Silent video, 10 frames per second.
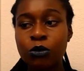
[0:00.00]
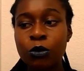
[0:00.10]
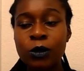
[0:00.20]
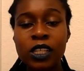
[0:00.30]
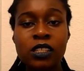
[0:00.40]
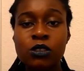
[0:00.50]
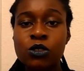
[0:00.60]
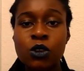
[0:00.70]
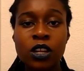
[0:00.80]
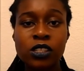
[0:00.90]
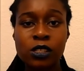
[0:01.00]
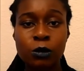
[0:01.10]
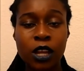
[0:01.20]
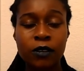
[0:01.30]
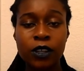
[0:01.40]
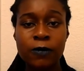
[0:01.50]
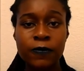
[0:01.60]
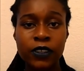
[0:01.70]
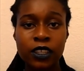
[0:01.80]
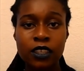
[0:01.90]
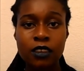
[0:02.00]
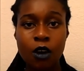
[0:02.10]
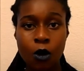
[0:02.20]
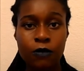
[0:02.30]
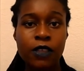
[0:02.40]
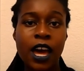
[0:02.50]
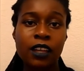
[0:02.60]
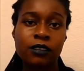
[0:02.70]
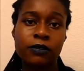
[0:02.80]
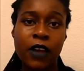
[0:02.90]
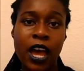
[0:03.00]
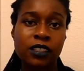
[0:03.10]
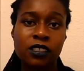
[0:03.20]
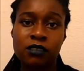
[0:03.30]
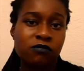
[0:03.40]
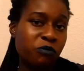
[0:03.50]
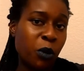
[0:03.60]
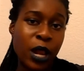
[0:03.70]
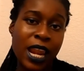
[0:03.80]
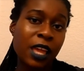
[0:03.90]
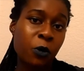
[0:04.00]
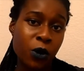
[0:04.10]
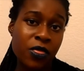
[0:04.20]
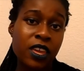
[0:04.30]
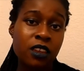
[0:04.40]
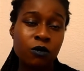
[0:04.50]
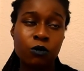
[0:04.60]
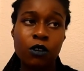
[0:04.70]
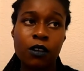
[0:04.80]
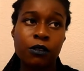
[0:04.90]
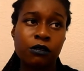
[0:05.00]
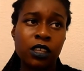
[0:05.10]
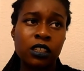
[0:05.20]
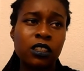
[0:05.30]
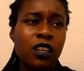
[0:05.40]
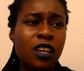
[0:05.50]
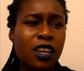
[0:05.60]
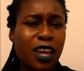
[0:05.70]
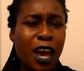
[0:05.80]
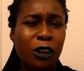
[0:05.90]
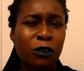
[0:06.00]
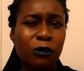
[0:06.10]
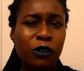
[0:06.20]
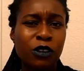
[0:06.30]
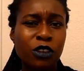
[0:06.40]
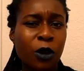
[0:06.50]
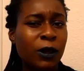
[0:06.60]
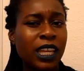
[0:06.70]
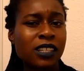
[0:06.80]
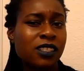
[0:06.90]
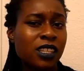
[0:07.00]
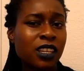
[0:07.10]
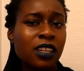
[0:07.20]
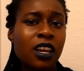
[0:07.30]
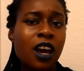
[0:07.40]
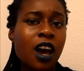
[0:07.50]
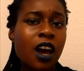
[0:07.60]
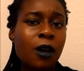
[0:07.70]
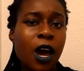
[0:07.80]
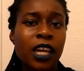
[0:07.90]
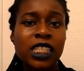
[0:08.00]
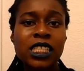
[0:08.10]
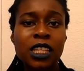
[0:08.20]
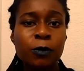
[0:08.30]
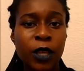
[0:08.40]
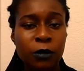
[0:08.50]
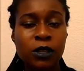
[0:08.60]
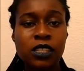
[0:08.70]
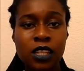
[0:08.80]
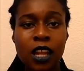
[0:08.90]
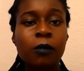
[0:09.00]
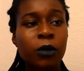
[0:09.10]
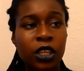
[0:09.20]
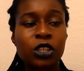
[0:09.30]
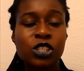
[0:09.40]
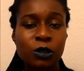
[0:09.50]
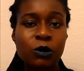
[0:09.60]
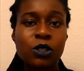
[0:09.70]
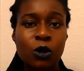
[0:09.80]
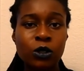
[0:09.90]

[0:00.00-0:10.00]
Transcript: group leaders, instructors, whatever, of that fact and play with it rather than kind of go against it. I did pick Mrs. Allen because she was